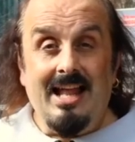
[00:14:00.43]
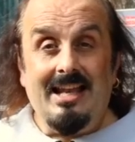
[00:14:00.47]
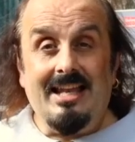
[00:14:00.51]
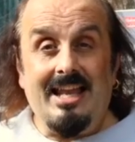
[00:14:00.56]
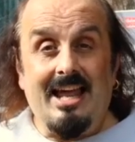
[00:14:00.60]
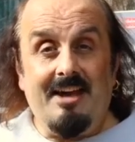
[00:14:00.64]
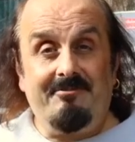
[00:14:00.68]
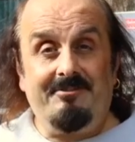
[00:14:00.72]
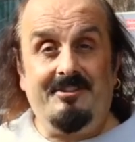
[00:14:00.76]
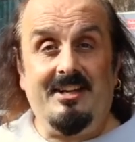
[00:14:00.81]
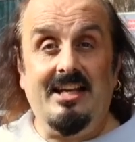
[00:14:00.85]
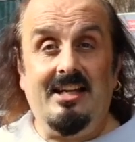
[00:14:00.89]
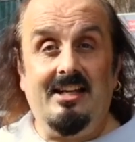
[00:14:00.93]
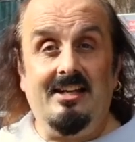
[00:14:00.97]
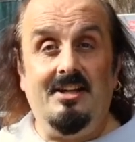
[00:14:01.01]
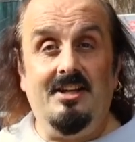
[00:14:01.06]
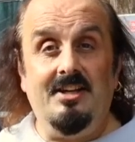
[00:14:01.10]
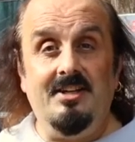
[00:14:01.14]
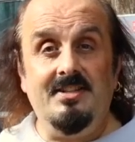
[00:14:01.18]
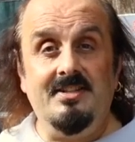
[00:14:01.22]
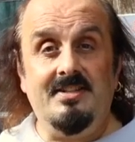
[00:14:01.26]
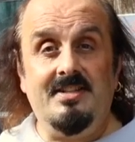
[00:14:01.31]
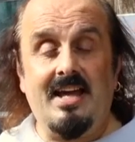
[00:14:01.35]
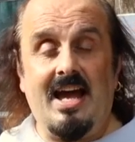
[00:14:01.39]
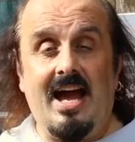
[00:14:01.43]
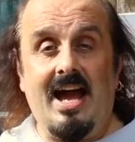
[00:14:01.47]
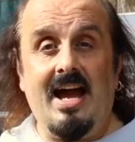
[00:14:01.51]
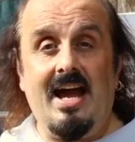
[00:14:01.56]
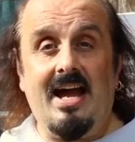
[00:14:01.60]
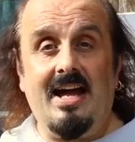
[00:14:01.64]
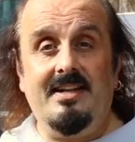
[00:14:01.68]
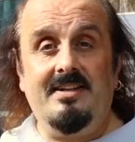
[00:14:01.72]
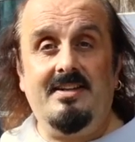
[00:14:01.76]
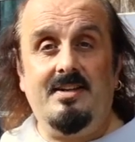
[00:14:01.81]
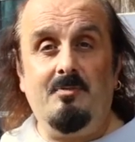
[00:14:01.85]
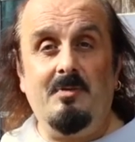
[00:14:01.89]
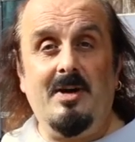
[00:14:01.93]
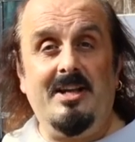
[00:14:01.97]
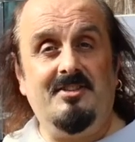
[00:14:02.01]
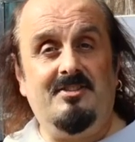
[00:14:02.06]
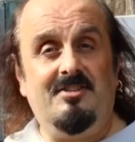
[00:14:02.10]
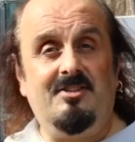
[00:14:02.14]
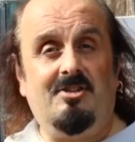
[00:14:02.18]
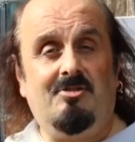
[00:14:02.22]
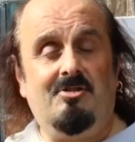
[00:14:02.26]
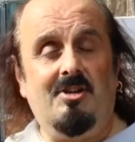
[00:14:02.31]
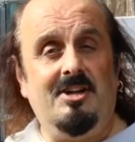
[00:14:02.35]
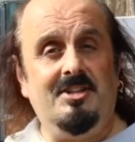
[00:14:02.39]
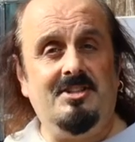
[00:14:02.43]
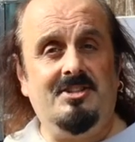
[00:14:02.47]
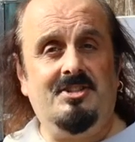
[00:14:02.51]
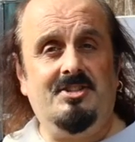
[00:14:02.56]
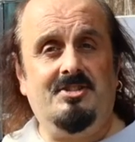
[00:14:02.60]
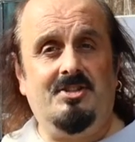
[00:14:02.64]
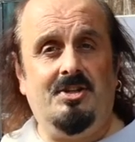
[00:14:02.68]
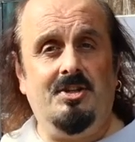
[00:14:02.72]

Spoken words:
left England and he went across